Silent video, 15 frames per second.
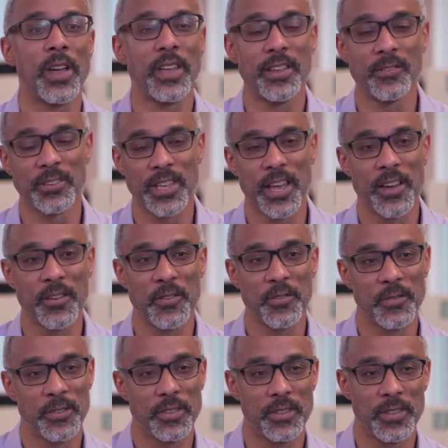here's how
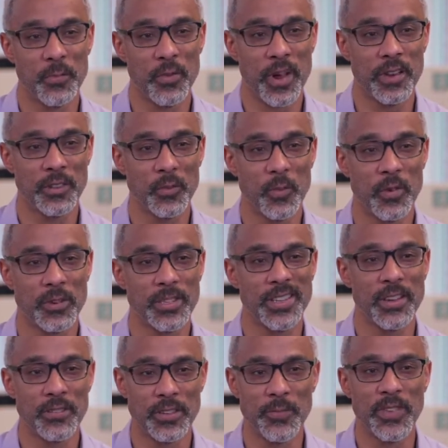the product works and here
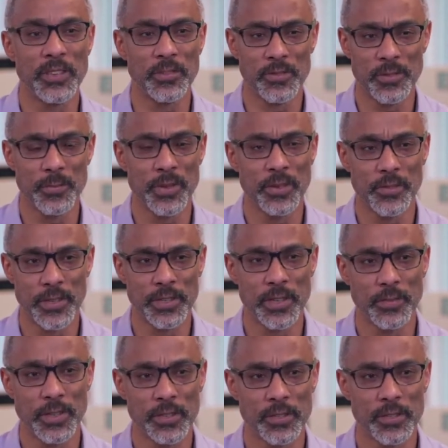are the features and benefits of it.